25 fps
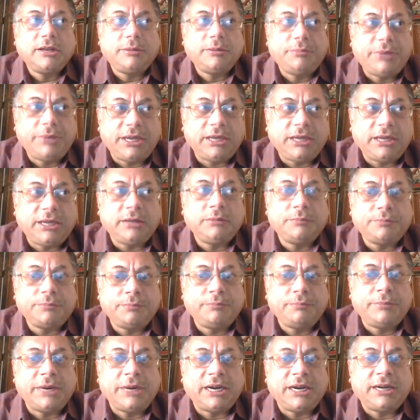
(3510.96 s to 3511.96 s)
being
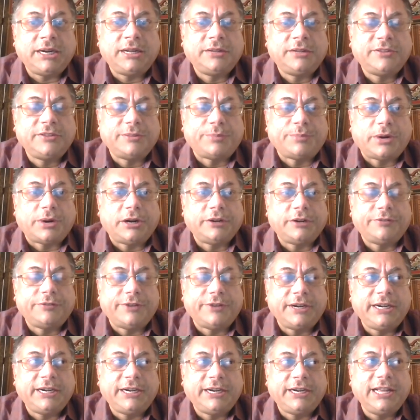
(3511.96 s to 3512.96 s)
made as a part of
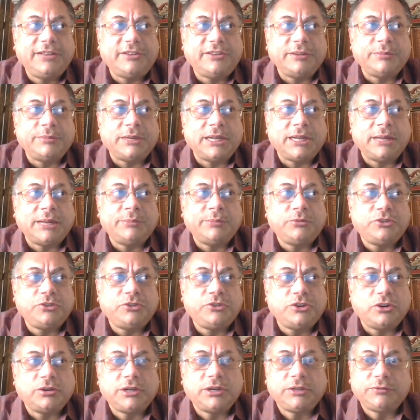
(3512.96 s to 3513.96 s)
NDHM, and I'm
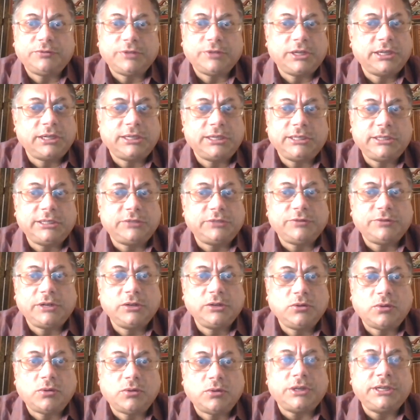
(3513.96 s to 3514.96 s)
sure it will
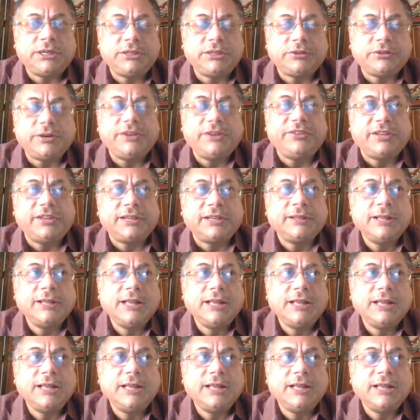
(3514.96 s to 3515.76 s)
go on increasing,